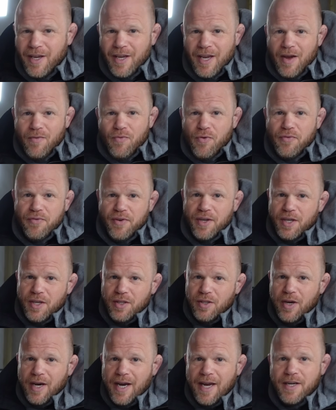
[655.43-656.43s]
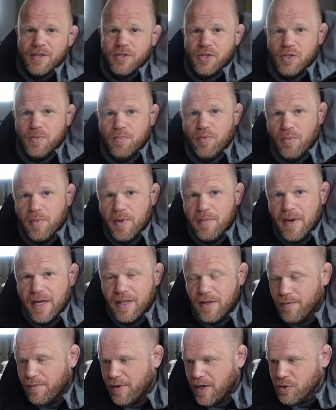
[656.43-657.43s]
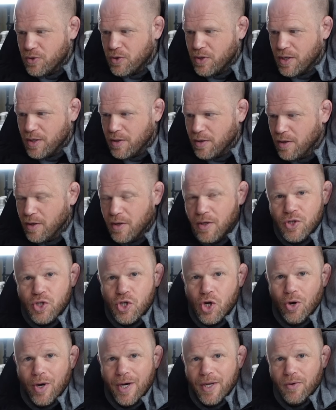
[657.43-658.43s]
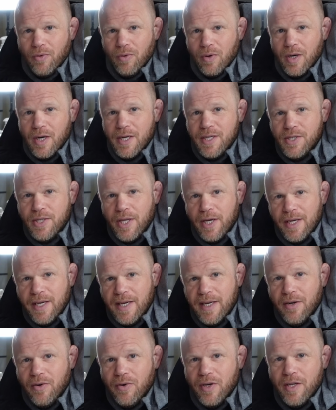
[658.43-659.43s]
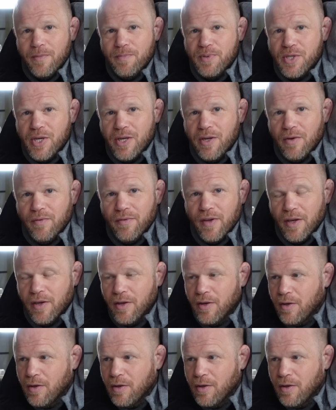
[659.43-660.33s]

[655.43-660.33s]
Everything in your house is probably manufactured in China, or at least 80–90% of it.